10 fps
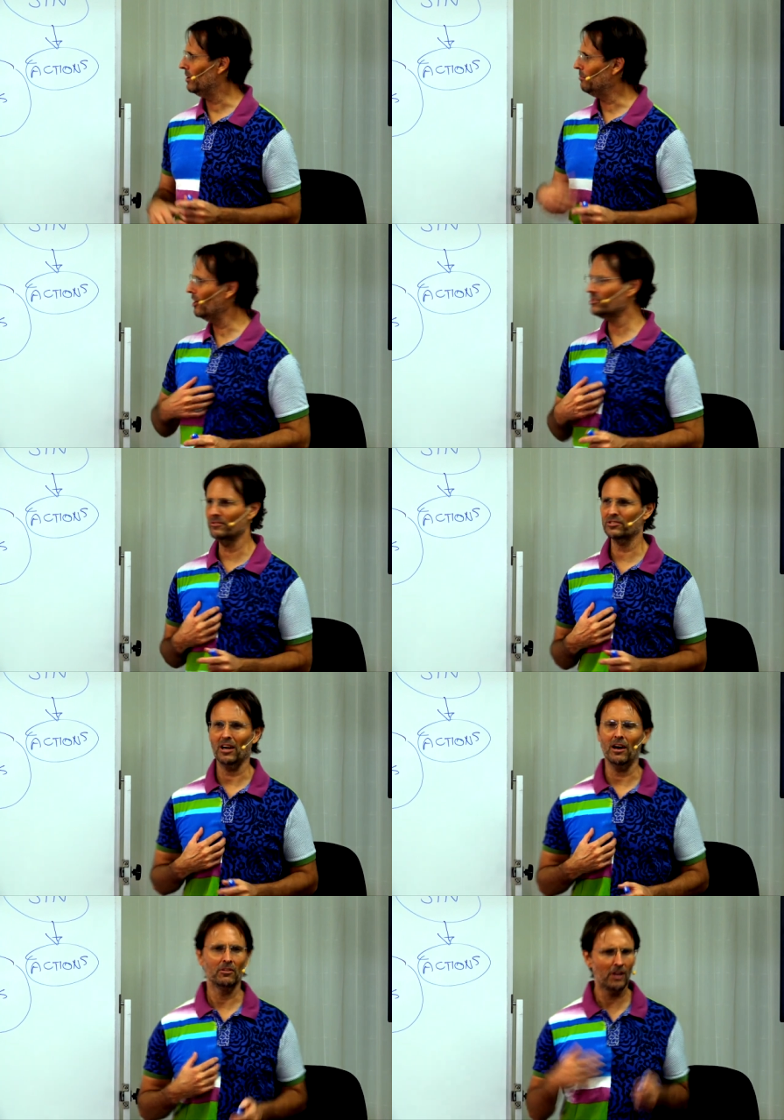But most of us
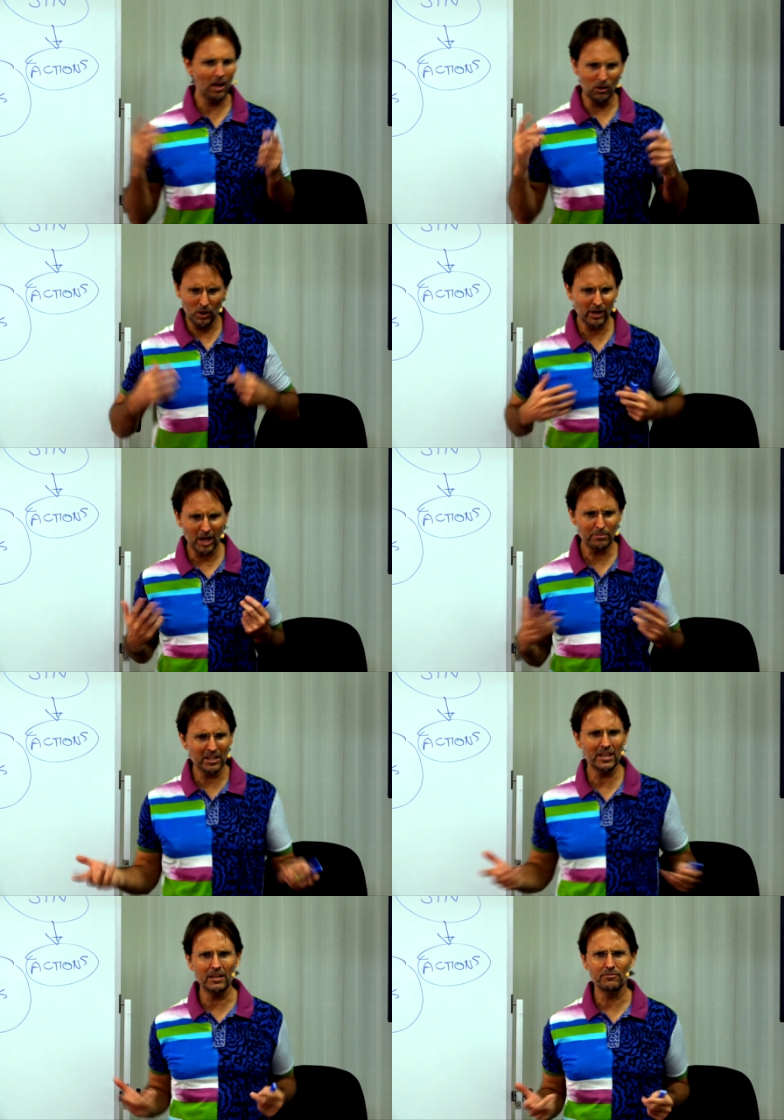go, no, what I
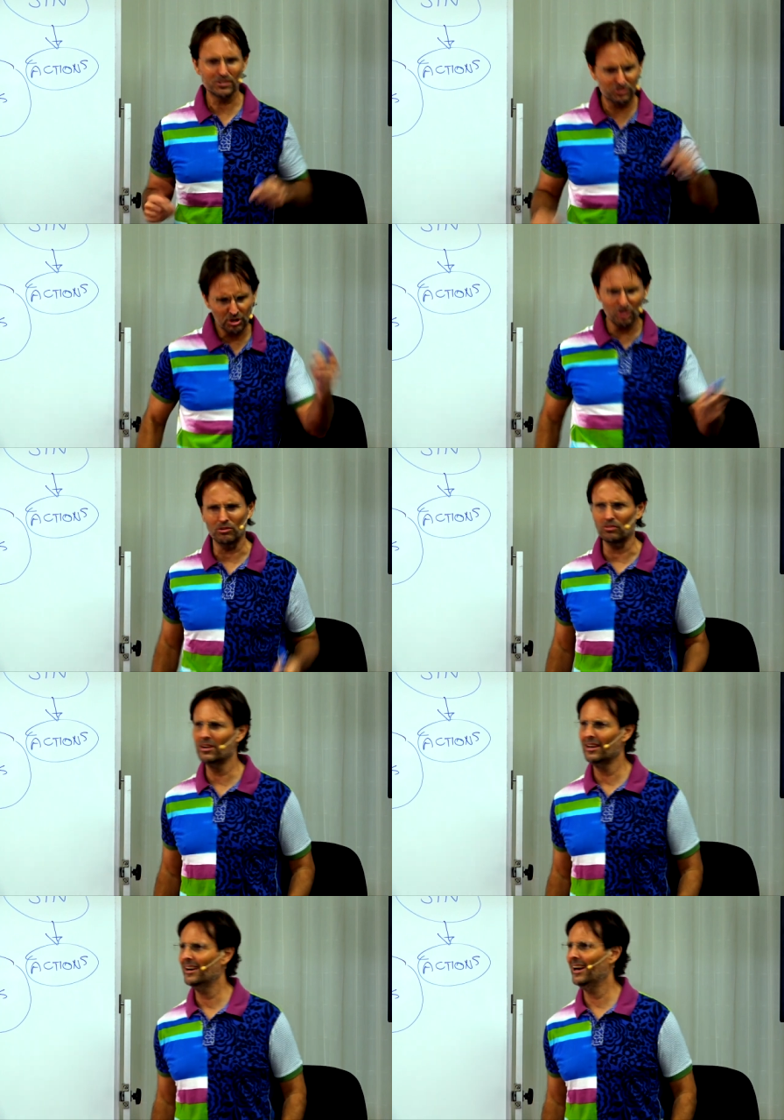believe is true.
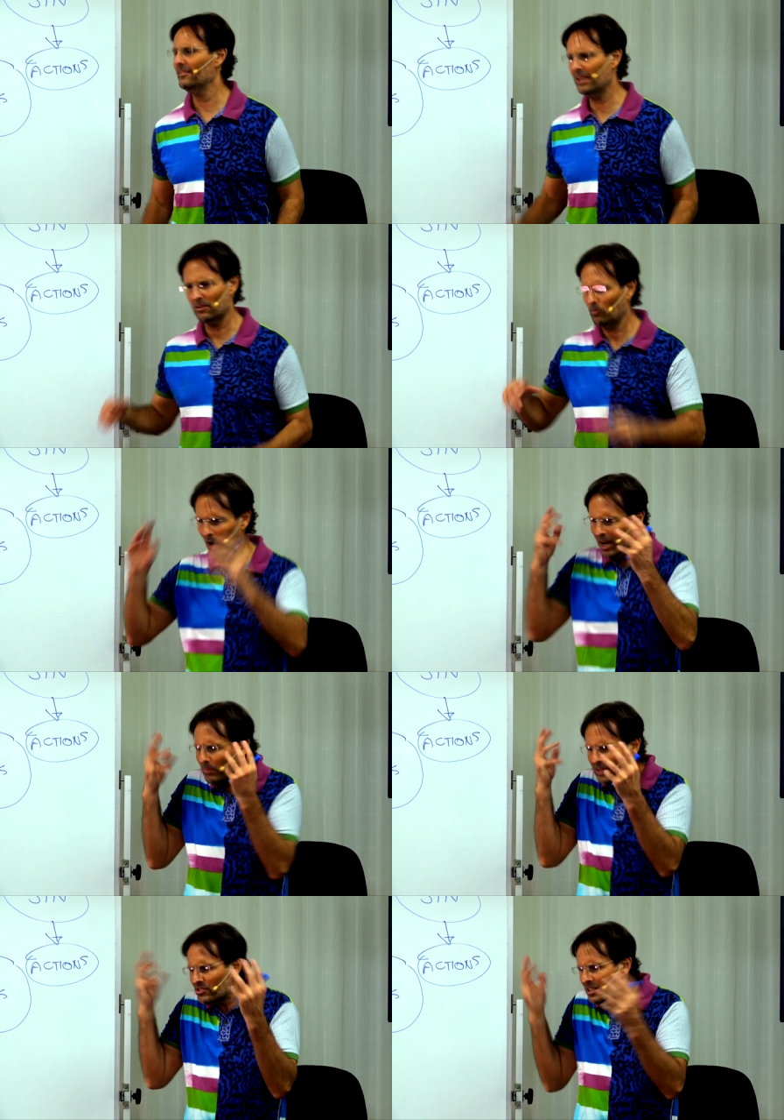And then why
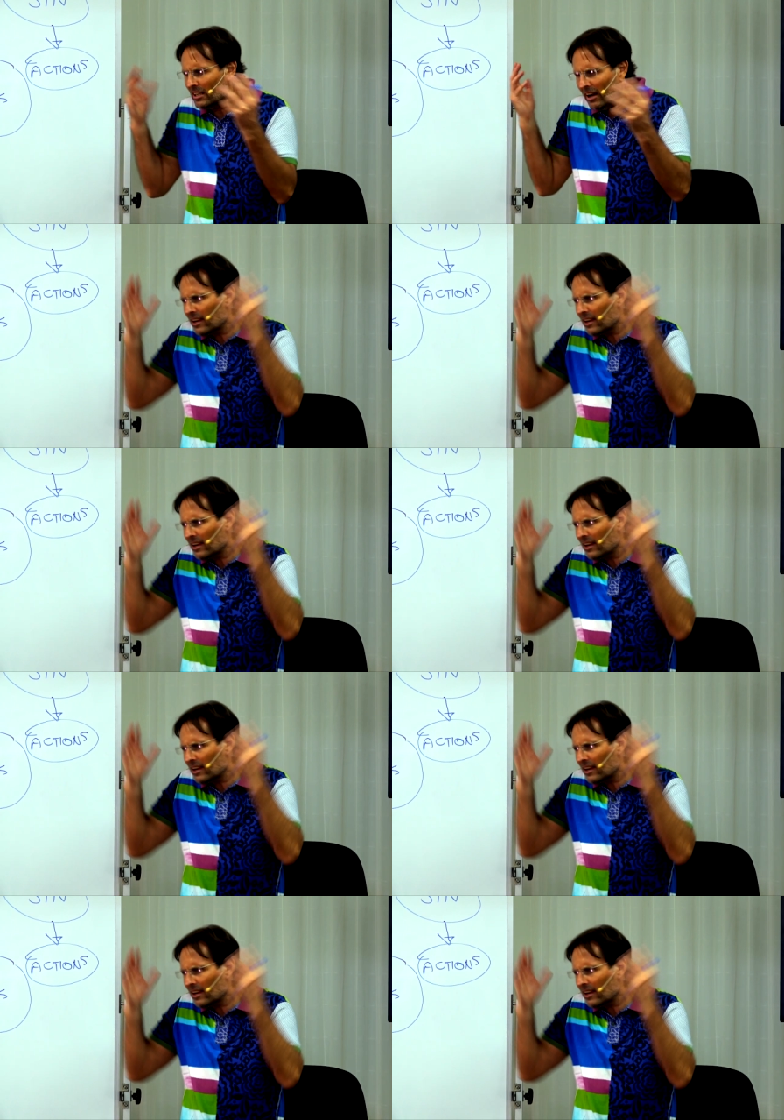am I sinning?